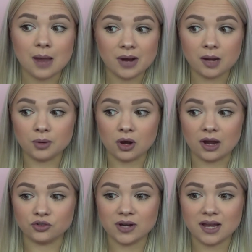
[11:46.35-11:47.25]
I'm a
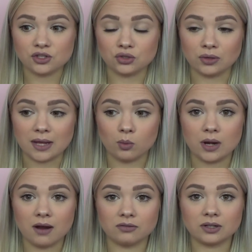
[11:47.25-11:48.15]
hypochondriac, so like
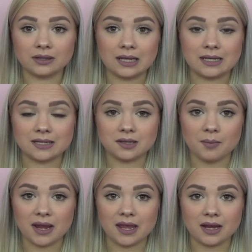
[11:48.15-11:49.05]
whenever it like gets
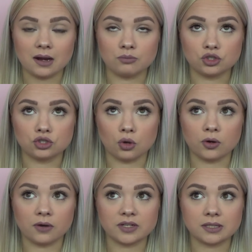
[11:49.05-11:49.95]
on my hand, I'm so
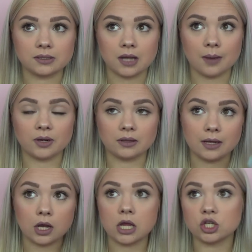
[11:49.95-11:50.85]
nervous I'm gonna
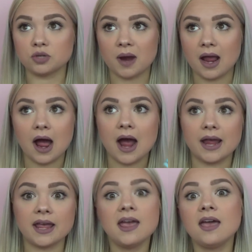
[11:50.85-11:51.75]
like itch my
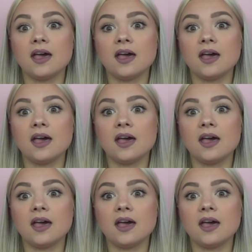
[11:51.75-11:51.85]
eye,